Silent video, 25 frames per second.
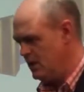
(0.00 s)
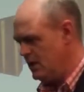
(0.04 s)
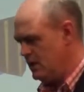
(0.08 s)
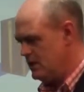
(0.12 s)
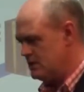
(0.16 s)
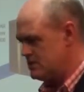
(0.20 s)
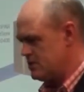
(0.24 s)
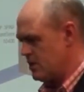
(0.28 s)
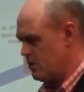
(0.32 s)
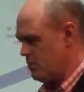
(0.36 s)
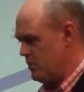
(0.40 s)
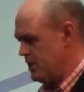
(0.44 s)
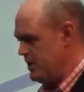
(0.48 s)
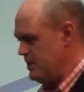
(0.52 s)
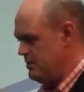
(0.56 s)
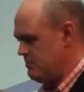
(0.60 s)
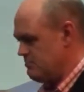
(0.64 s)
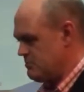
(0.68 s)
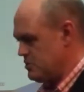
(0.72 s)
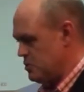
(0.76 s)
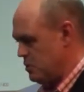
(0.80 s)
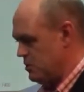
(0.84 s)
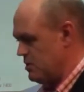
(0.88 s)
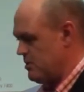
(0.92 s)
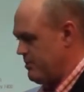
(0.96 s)
So we
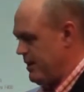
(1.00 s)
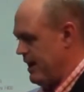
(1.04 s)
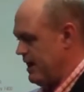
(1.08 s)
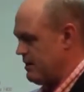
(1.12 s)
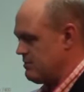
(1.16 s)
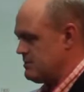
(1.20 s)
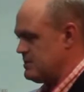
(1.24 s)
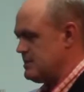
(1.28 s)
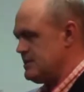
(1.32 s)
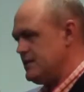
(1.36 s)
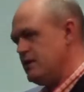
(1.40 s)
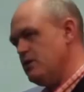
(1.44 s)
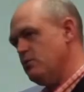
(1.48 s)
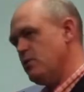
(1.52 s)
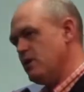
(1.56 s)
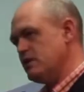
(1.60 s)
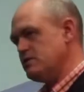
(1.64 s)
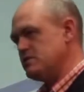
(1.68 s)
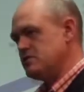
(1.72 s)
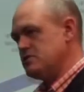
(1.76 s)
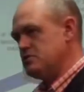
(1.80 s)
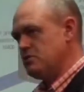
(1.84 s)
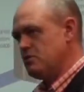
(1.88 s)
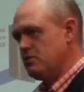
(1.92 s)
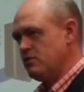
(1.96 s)
talk about Tier 1
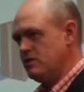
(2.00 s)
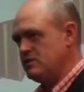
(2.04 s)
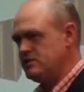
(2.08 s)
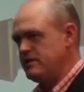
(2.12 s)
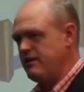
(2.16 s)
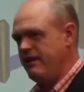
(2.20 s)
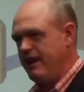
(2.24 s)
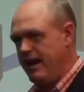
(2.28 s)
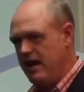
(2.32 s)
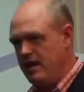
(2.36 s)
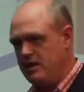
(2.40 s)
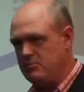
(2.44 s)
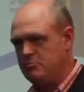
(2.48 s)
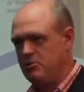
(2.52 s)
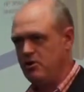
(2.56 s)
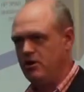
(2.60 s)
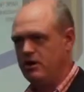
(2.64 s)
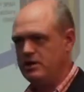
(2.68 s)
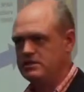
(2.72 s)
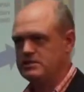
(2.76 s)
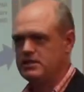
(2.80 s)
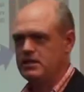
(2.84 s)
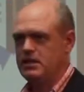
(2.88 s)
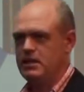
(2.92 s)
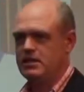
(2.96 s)
storage,
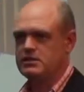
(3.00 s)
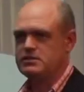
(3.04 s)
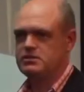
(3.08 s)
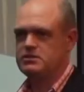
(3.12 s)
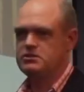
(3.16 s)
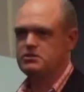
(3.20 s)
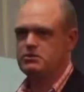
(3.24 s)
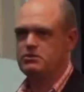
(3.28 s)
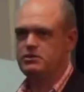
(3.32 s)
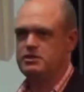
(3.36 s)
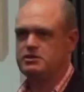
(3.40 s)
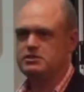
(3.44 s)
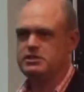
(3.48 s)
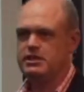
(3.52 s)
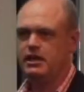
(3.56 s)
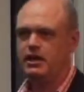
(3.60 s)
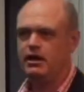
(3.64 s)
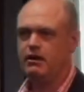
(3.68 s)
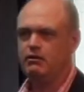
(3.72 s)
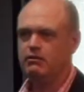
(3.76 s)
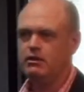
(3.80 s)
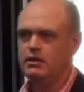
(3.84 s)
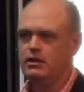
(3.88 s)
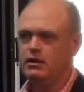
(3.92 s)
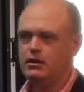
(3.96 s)
enterprise class storage
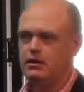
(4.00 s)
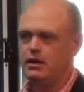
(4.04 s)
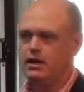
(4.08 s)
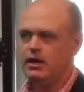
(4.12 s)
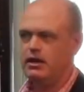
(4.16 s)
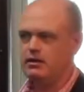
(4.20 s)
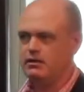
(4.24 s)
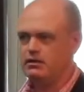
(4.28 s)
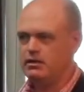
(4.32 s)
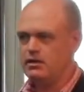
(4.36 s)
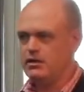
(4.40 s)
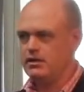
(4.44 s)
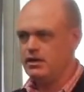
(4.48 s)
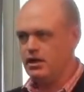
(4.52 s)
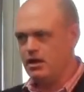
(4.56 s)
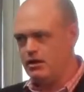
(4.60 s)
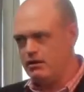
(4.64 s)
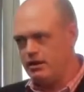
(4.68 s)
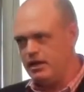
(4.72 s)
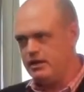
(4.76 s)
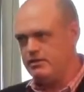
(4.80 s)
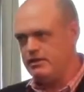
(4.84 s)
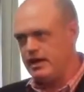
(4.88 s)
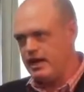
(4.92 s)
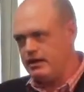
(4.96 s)
now at,
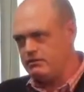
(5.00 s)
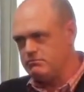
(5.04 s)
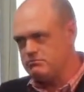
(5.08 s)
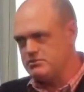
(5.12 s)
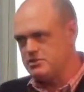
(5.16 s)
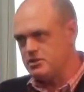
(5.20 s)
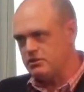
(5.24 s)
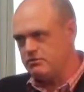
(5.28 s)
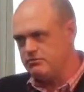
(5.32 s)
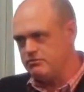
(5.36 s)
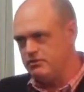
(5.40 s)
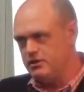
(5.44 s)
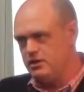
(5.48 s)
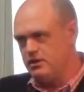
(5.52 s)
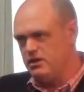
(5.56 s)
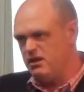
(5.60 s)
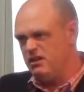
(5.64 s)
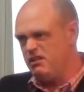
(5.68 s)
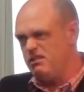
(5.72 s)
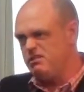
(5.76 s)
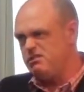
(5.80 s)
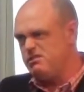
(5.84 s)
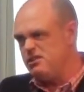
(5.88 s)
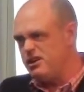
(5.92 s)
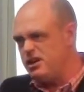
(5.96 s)
in that sort of
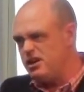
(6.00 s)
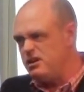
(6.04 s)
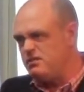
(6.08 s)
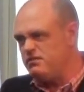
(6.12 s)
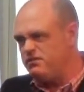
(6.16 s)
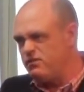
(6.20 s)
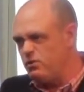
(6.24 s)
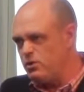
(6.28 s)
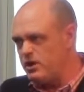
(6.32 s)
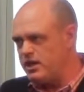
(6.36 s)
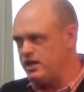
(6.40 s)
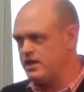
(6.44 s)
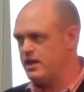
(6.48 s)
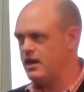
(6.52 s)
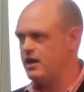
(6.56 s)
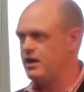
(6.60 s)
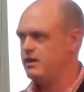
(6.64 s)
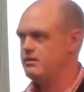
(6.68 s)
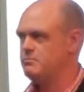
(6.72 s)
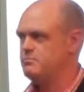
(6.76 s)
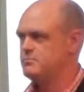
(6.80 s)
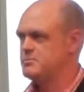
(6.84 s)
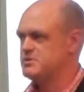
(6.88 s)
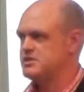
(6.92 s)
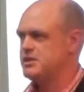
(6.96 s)
30 to
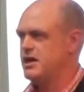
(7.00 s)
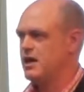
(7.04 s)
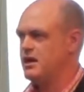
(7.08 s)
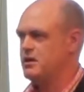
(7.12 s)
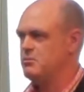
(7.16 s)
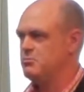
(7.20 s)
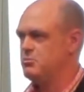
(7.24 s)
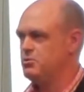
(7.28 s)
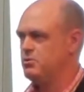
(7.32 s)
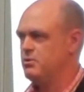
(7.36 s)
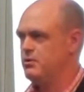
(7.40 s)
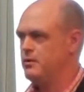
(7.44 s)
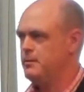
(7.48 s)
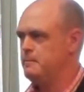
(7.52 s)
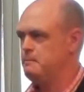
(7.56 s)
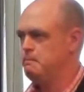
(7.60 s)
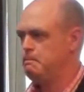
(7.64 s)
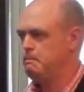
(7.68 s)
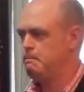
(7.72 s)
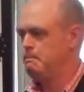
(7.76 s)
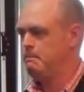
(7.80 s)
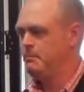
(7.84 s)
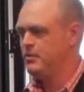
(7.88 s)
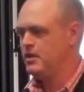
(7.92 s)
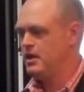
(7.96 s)
40K starting point.
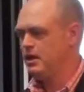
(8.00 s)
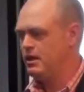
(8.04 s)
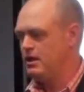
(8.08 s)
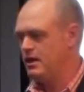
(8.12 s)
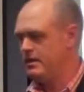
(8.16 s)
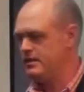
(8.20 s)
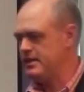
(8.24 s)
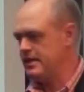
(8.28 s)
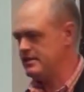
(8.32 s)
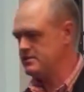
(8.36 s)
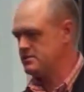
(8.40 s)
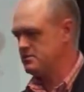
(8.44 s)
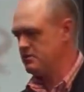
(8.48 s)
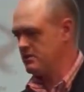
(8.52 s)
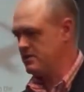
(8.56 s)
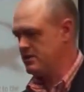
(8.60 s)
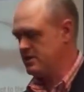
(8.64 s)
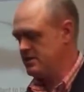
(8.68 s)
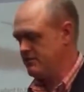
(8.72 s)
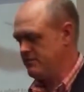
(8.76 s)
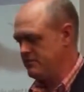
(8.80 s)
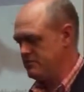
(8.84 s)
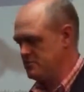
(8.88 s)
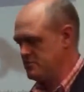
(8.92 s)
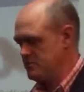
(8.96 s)
And that's sort of the
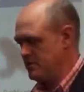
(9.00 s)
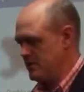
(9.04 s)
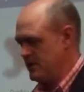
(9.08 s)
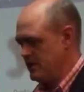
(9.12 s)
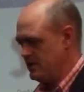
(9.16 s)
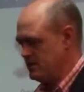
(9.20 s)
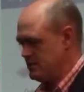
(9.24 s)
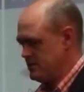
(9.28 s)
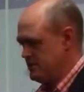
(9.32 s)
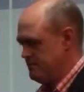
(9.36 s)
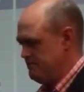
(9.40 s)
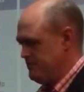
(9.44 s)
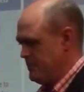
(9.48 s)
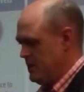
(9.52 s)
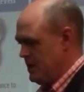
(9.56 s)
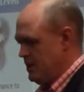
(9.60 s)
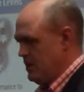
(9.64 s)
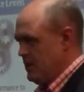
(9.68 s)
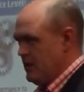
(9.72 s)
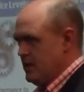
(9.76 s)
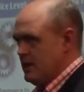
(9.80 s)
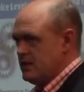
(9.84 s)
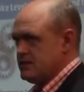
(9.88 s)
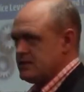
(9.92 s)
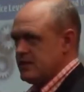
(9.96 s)
difference with us.
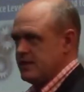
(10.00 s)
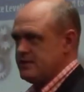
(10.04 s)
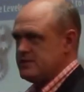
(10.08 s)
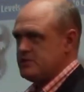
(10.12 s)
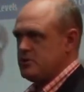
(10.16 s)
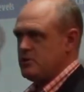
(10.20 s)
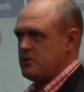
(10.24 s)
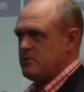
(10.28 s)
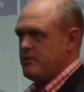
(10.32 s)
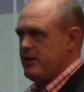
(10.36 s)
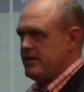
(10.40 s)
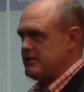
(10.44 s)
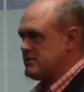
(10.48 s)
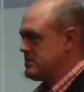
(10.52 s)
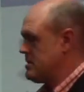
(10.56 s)
So let's talk about